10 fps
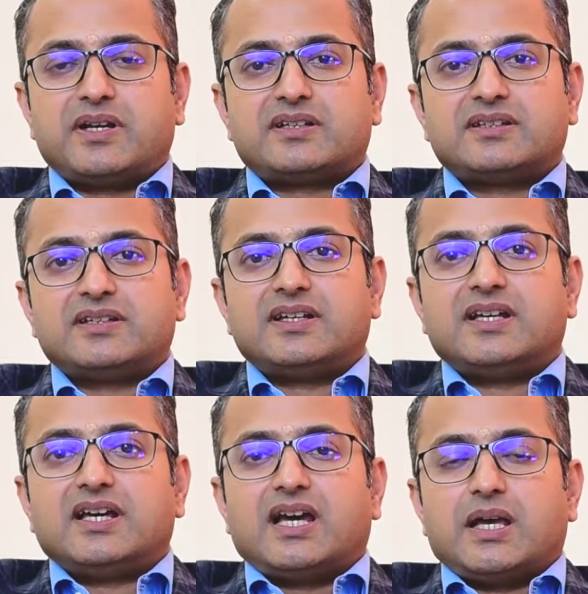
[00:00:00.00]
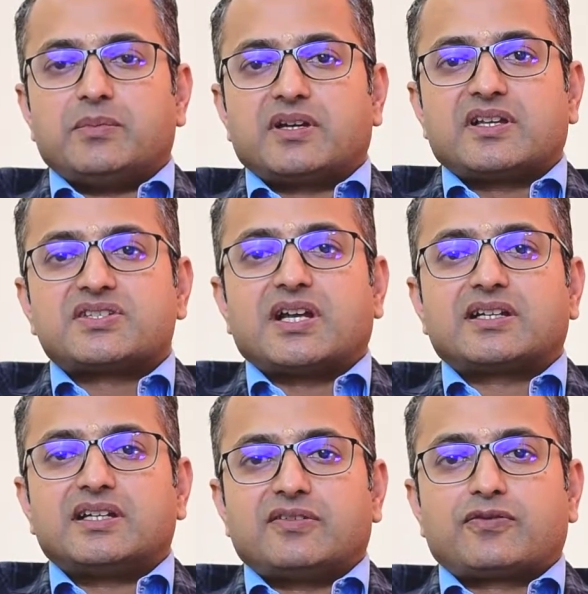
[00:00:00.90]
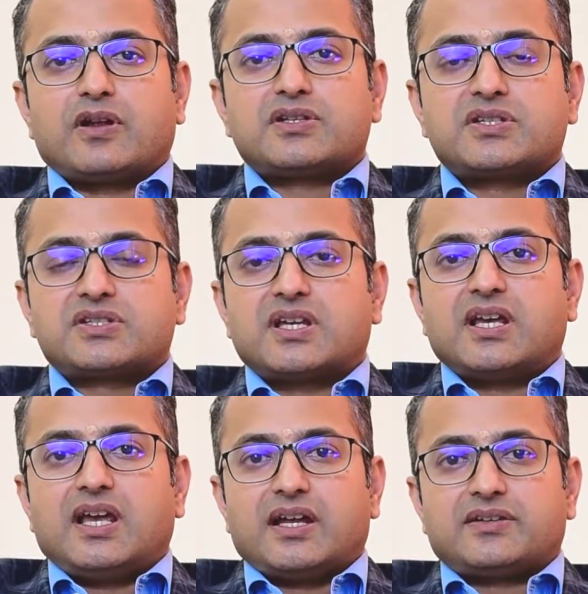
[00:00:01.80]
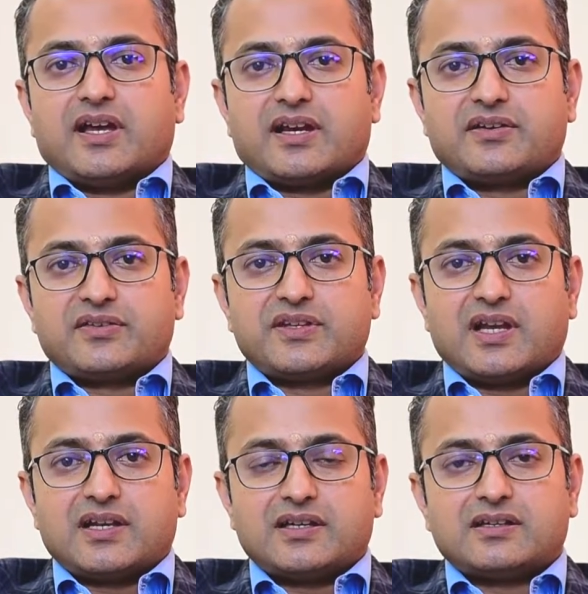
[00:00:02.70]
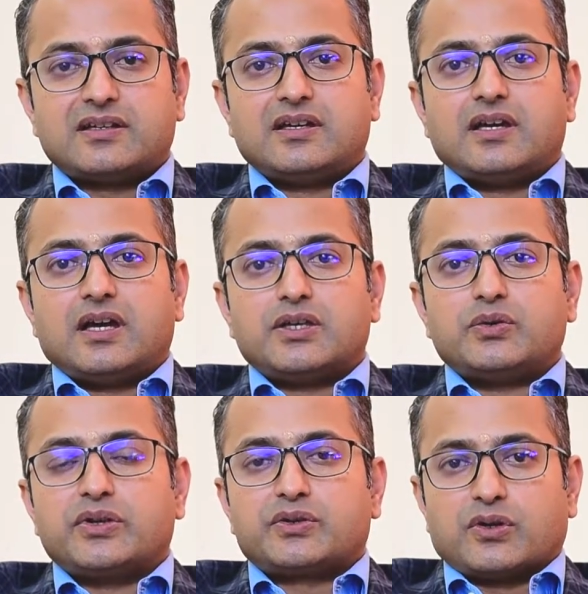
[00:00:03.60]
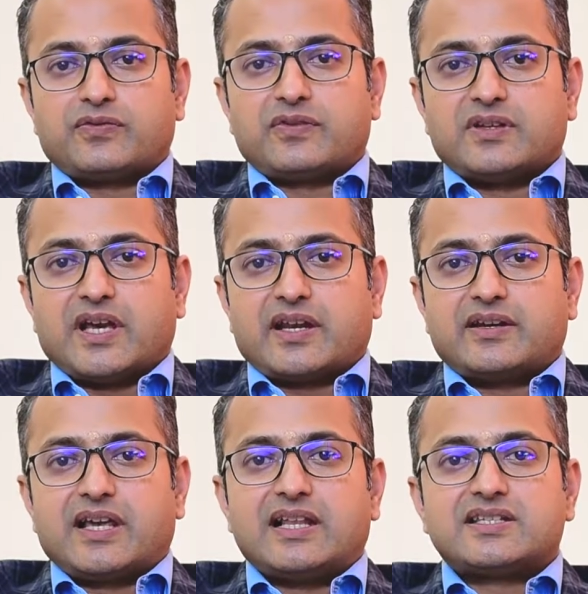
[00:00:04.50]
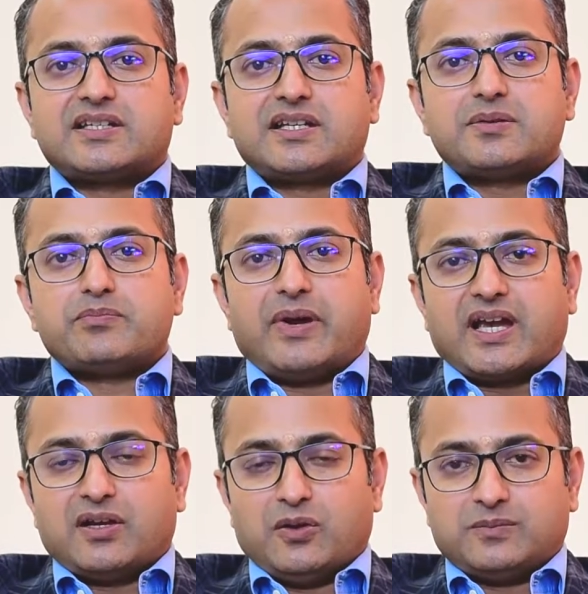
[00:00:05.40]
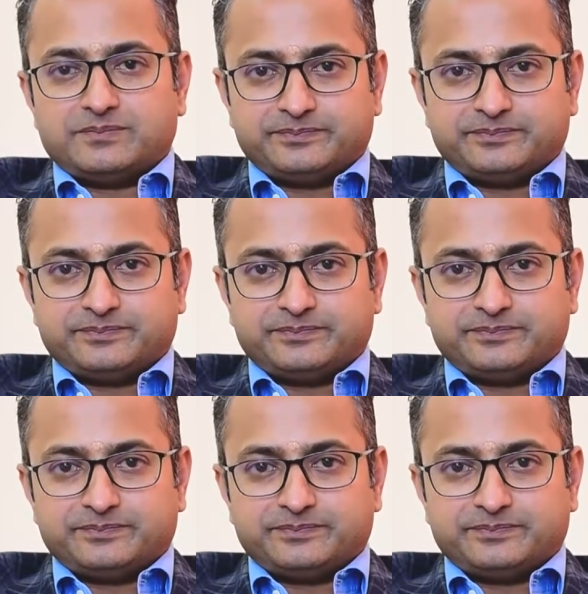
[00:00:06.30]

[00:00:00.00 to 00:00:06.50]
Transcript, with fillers: Bhatt. I am a consultant nephrologist at Narayana Hridayalaya, a unit of Narayana Health City, Bangalore.